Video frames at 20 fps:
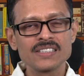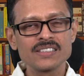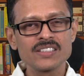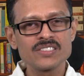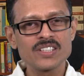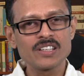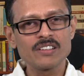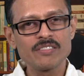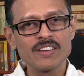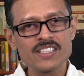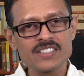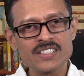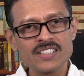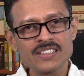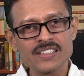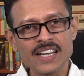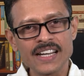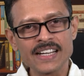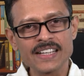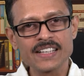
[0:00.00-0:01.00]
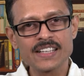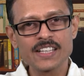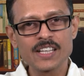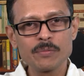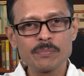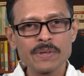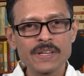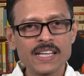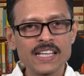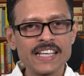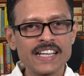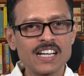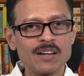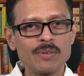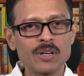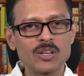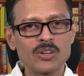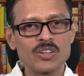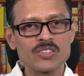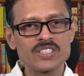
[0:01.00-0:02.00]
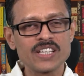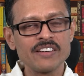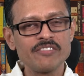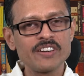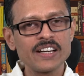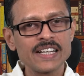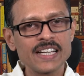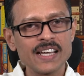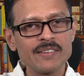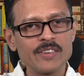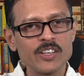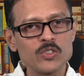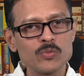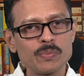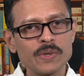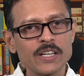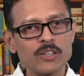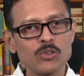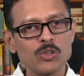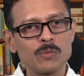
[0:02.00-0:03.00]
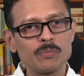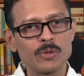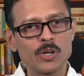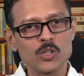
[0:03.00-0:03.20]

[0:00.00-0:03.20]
This is a question that I typically come across every time I speak to a